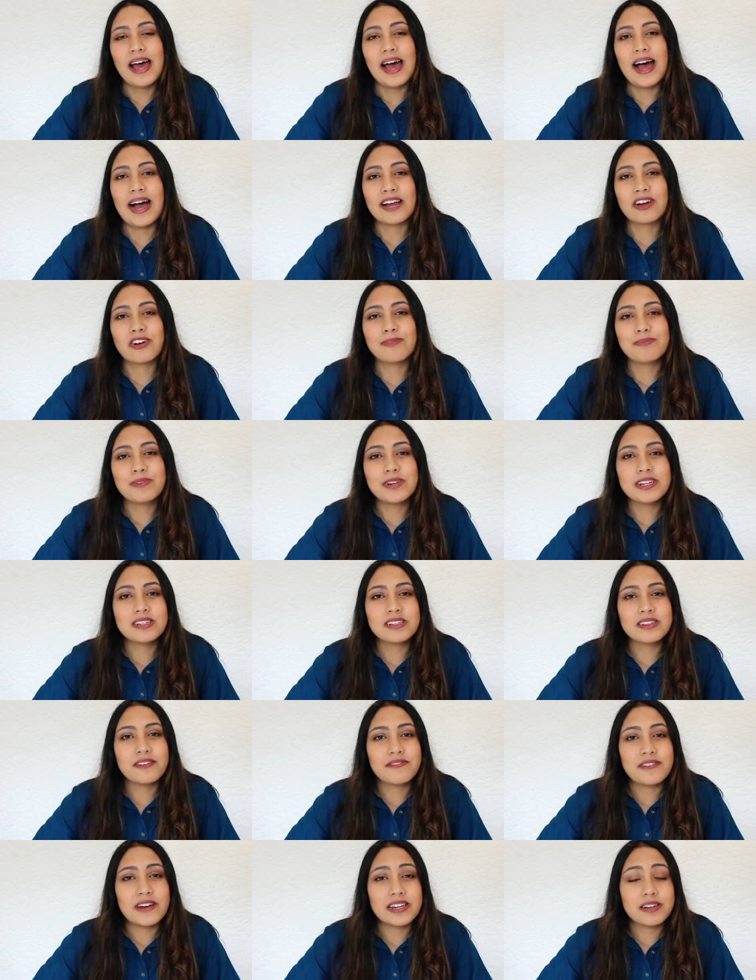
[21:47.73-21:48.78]
I completed
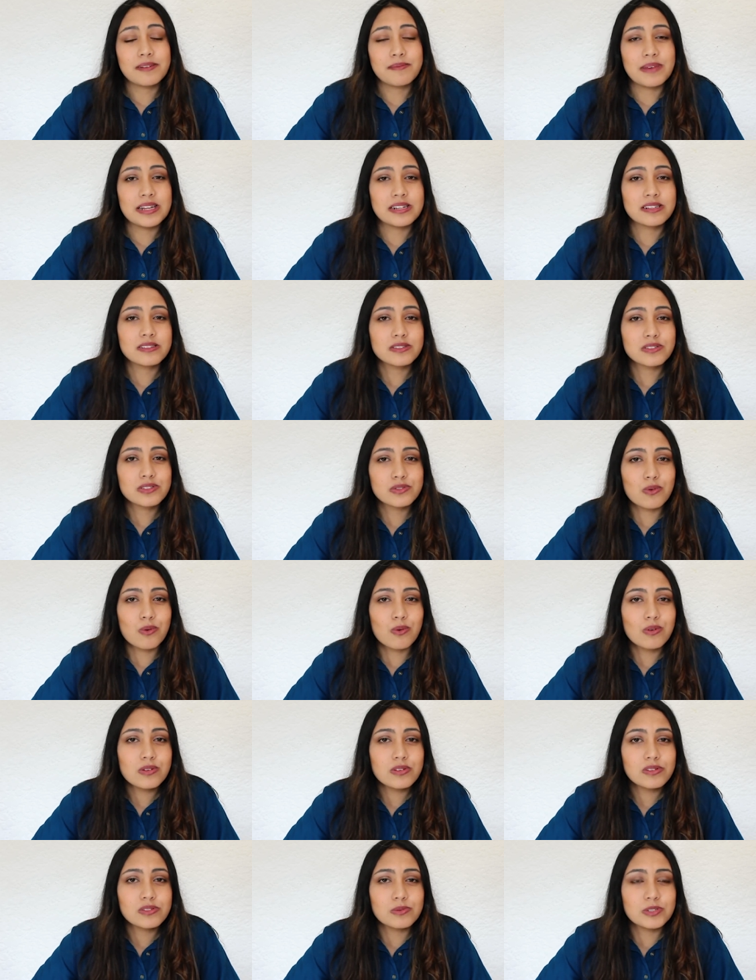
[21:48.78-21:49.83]
the fundamentals
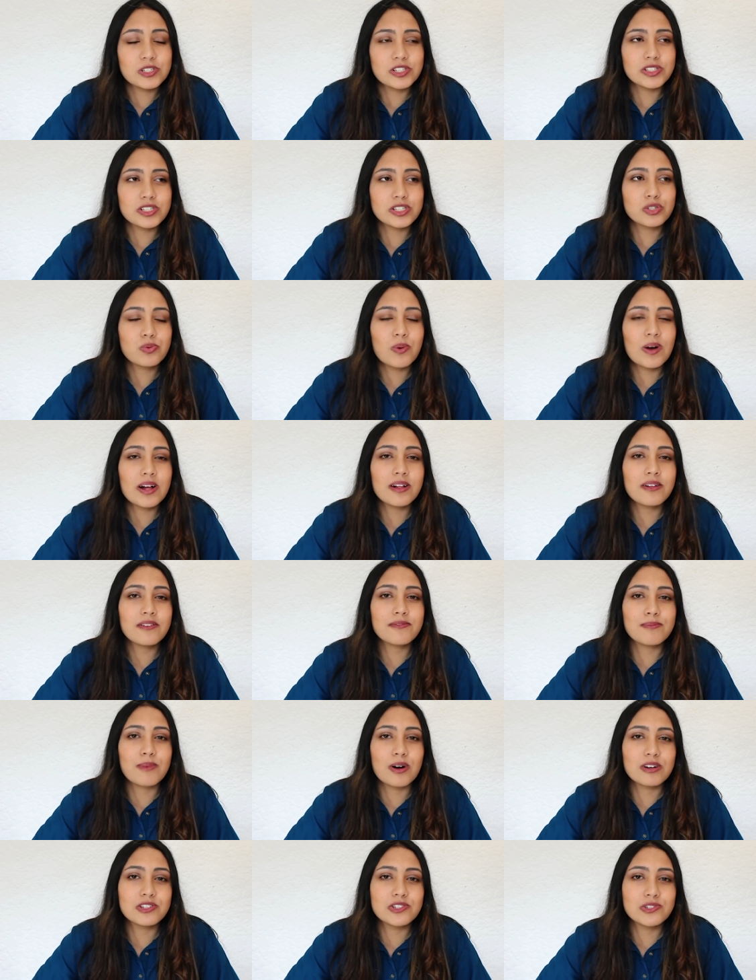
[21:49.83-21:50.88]
course, which is a 12
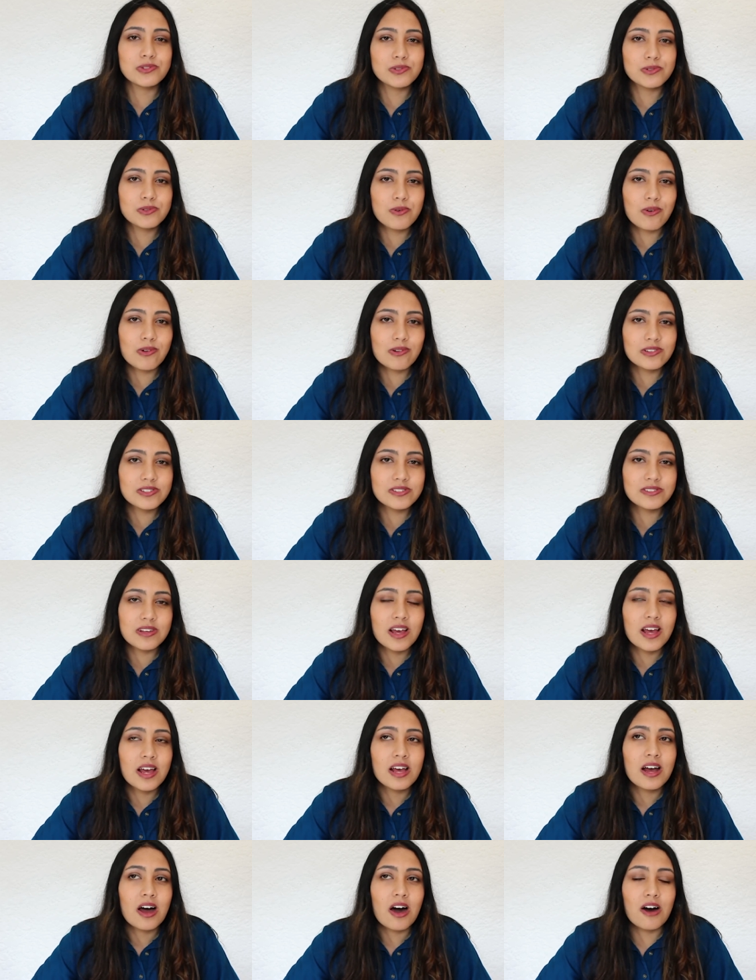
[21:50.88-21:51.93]
module course
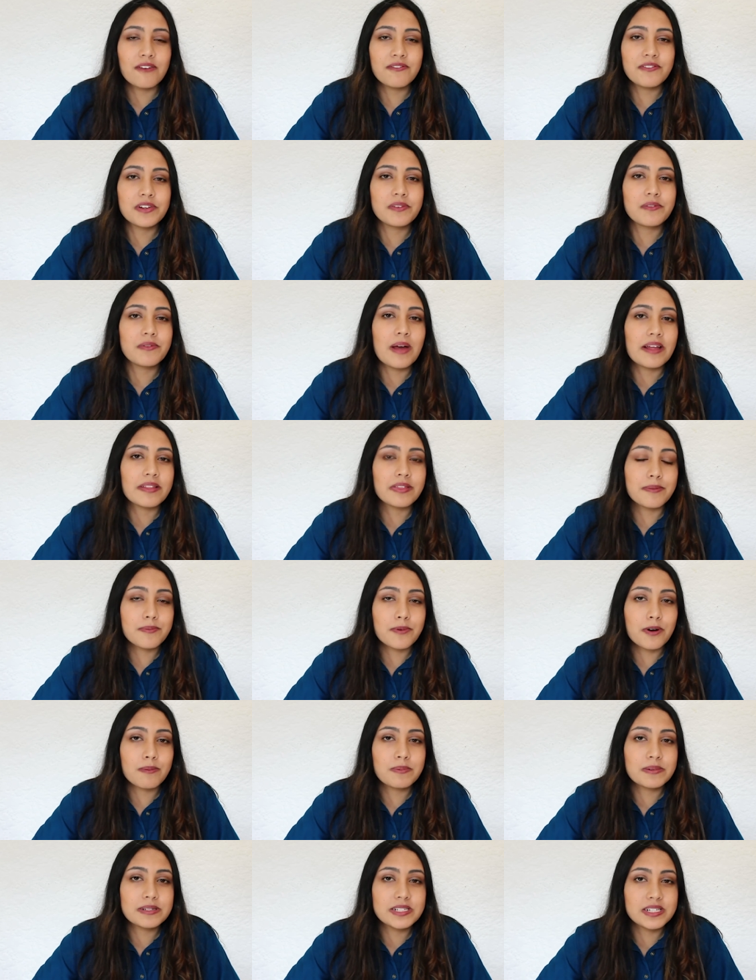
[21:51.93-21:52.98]
offered at the
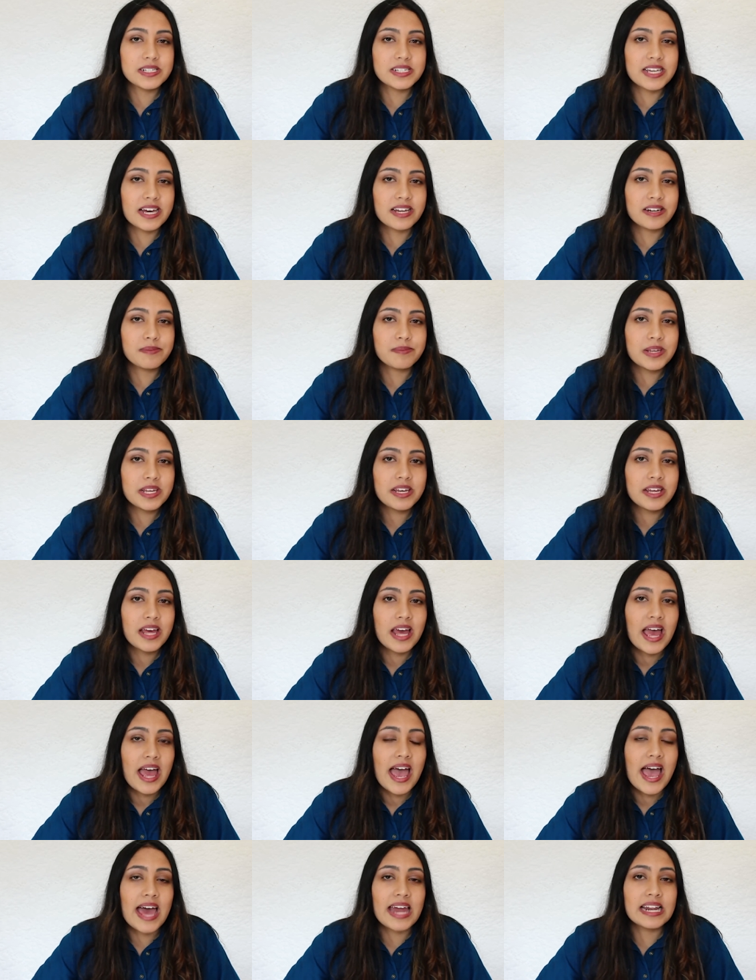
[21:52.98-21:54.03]
Property Academy
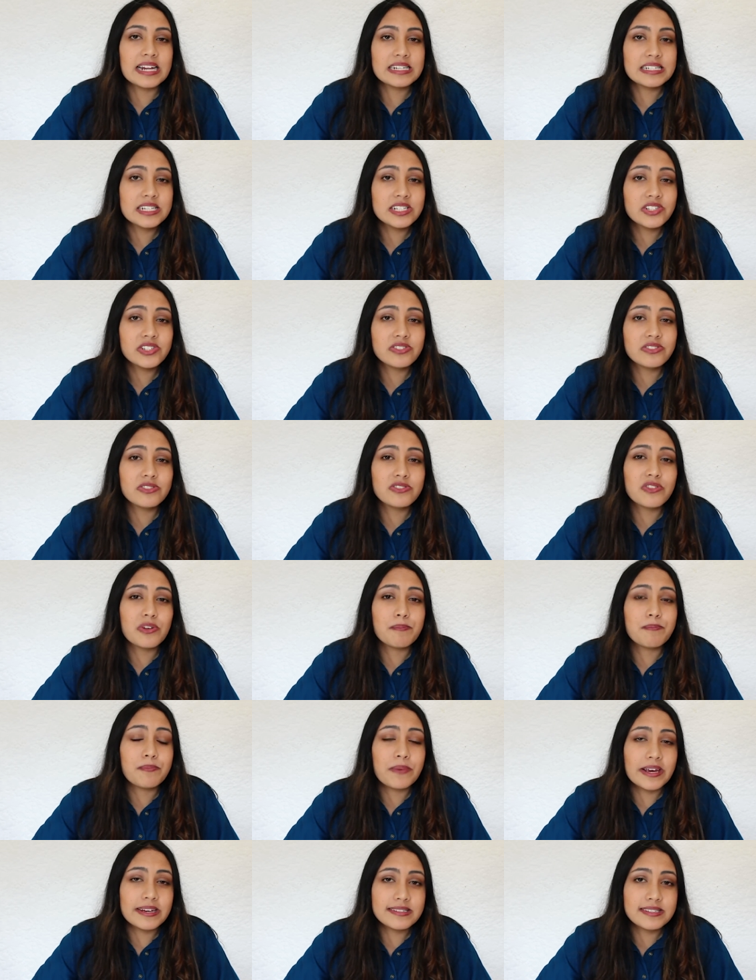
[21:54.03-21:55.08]
and it teaches you the
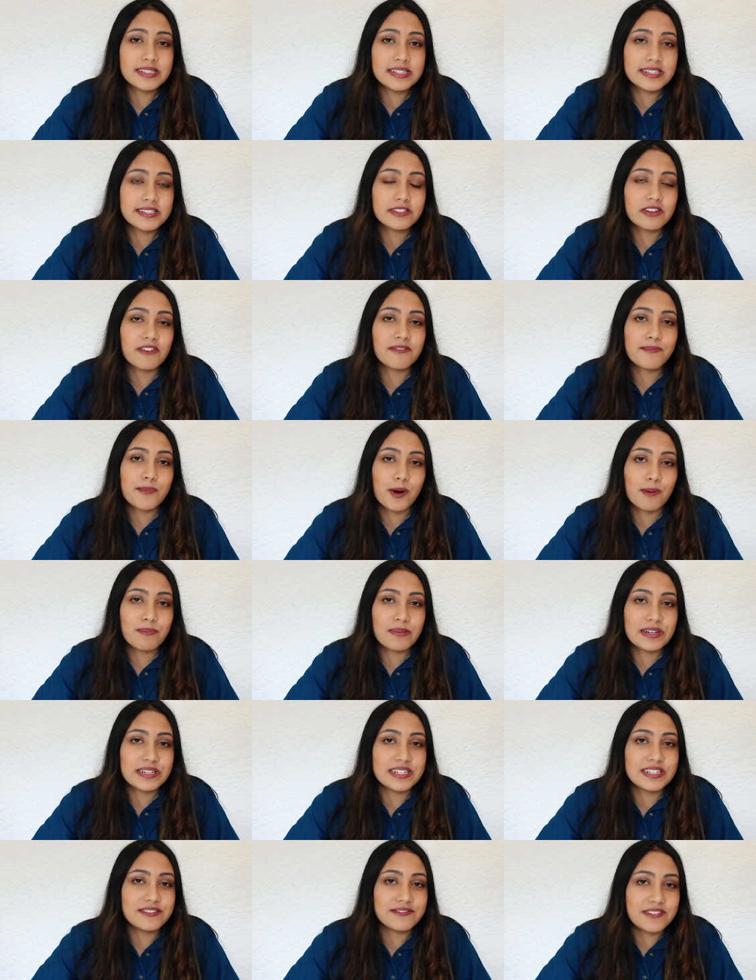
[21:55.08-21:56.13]
basics of
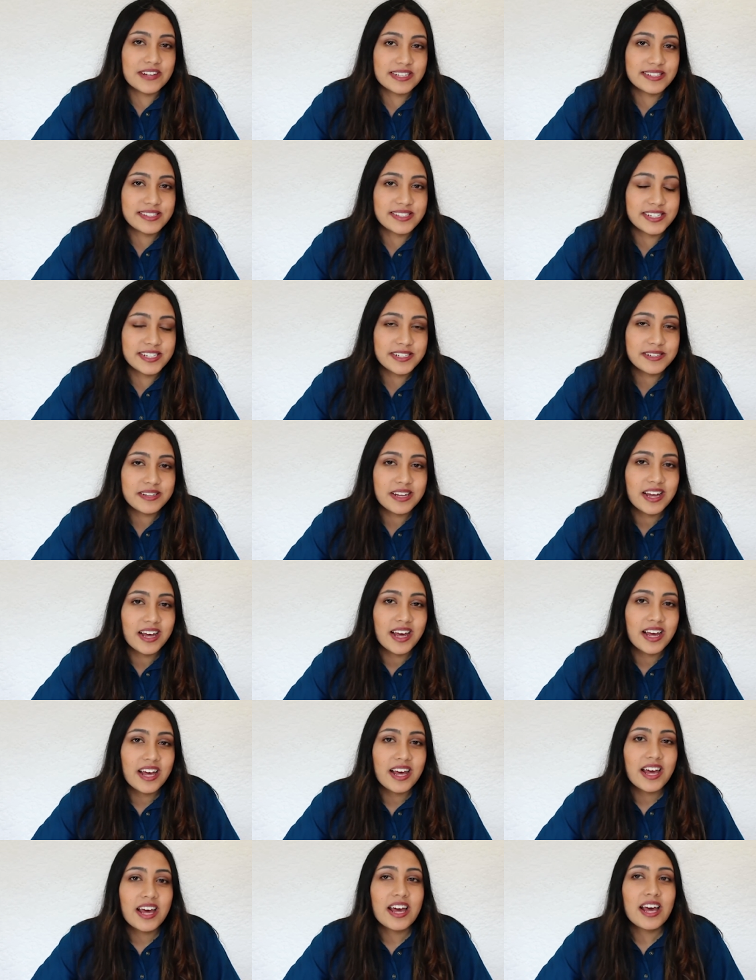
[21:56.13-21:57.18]
property investing.
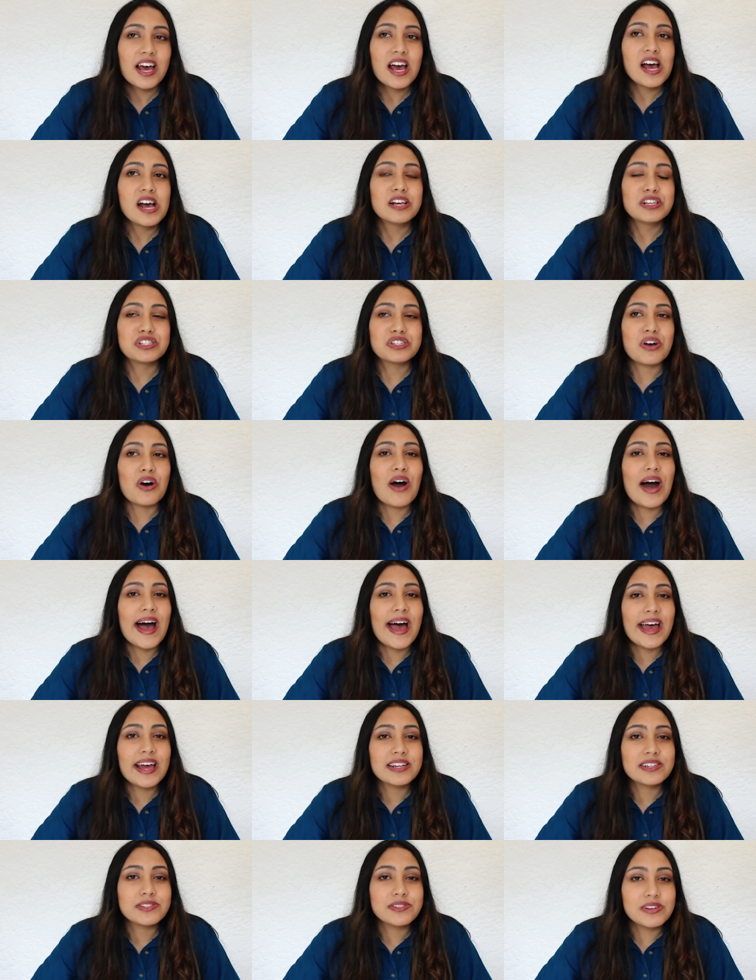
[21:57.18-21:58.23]
So I
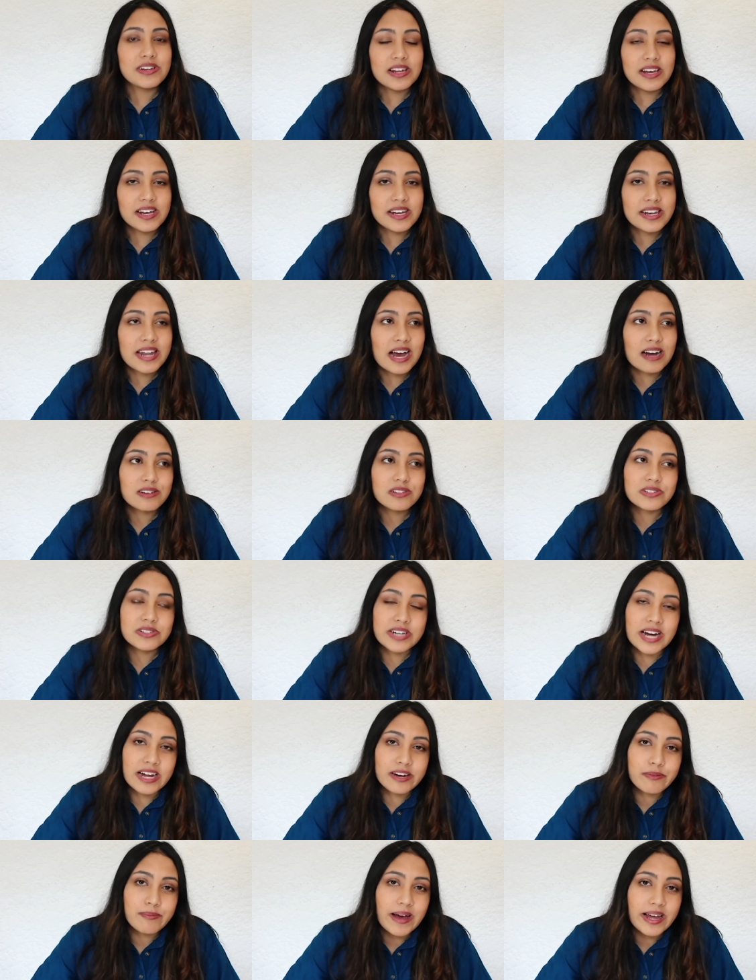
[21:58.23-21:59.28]
had to learn how to
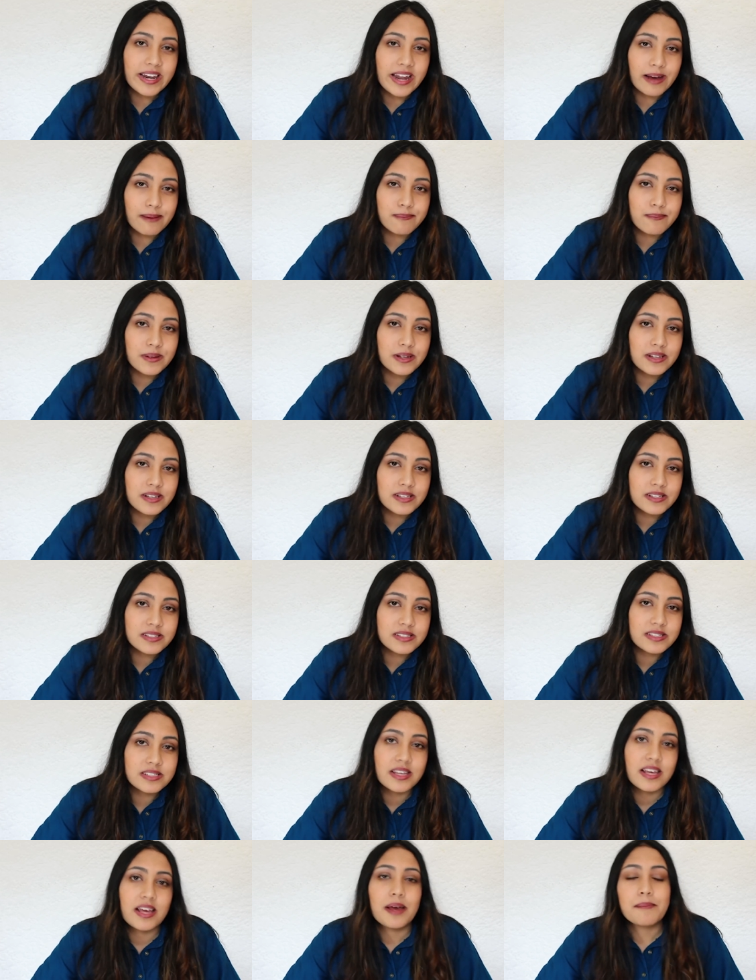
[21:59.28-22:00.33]
run my
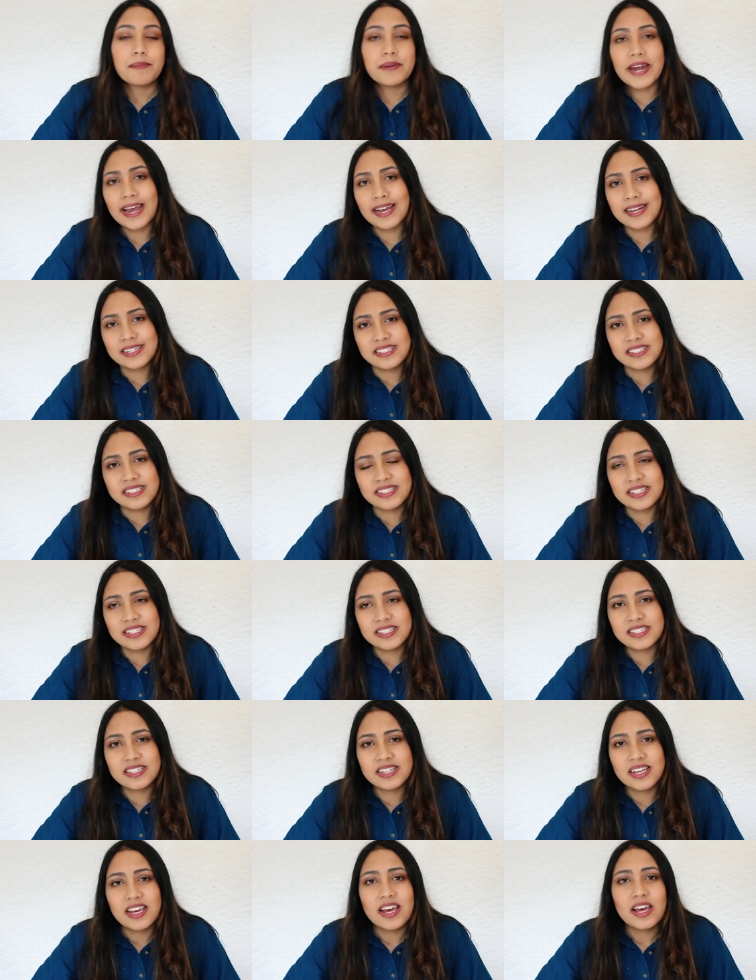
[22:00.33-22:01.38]
numbers, practice
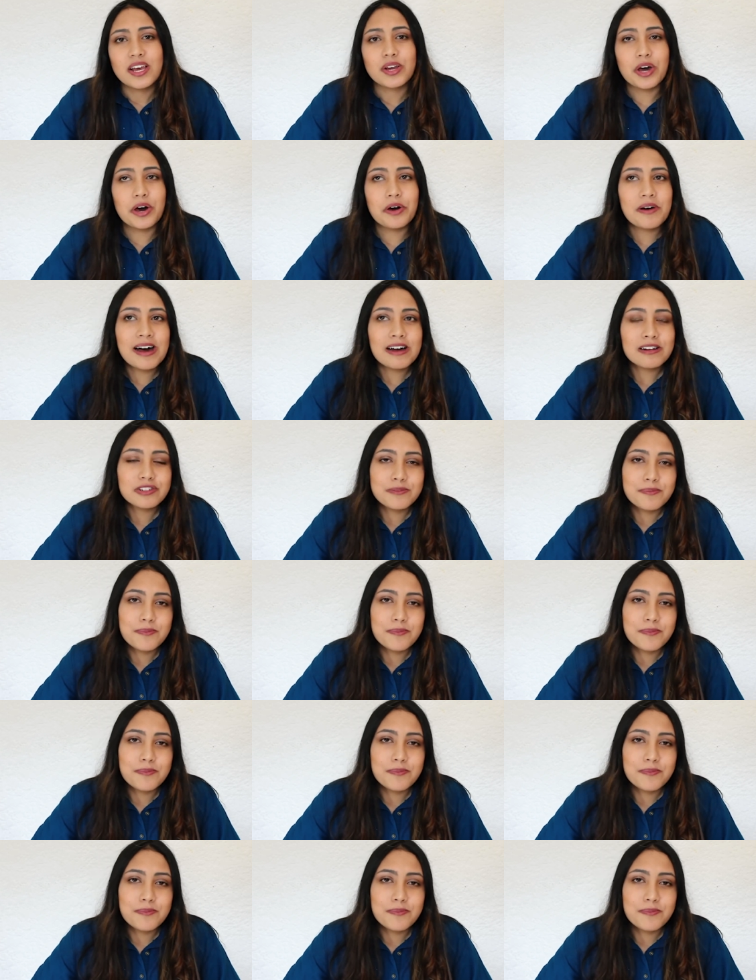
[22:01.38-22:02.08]
it, go out to